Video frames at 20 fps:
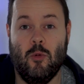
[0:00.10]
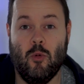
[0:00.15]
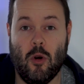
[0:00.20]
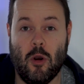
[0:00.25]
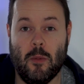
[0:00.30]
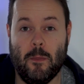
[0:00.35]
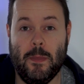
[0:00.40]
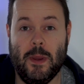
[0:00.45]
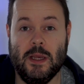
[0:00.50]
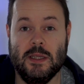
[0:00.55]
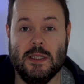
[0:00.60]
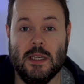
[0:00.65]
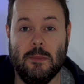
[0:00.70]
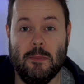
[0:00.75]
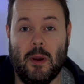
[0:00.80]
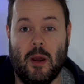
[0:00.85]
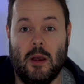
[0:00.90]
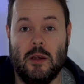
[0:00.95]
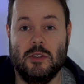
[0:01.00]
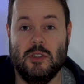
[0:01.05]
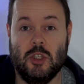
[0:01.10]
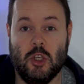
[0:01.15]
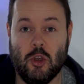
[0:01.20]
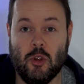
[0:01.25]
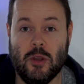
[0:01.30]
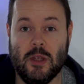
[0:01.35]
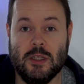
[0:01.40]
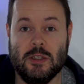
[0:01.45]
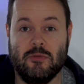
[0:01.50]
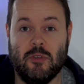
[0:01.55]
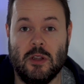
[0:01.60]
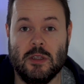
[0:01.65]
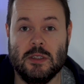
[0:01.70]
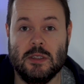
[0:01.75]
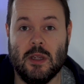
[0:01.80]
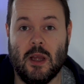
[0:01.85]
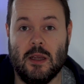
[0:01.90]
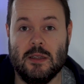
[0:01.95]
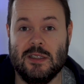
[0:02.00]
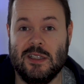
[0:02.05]
What PC parts do you need to run
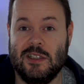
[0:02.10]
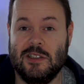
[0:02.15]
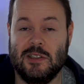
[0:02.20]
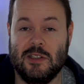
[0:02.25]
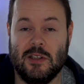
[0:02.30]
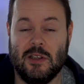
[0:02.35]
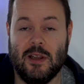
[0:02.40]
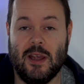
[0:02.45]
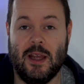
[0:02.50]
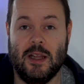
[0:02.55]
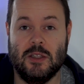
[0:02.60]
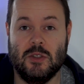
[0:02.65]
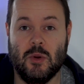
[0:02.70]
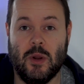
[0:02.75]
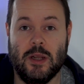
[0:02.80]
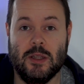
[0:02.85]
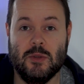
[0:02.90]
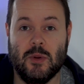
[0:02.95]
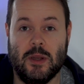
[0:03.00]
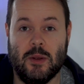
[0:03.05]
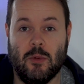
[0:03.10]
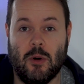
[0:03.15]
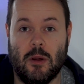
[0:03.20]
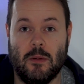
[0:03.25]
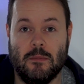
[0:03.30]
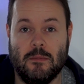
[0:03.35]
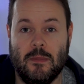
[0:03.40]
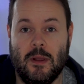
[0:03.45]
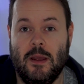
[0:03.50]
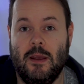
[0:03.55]
Star Citizen in 2021?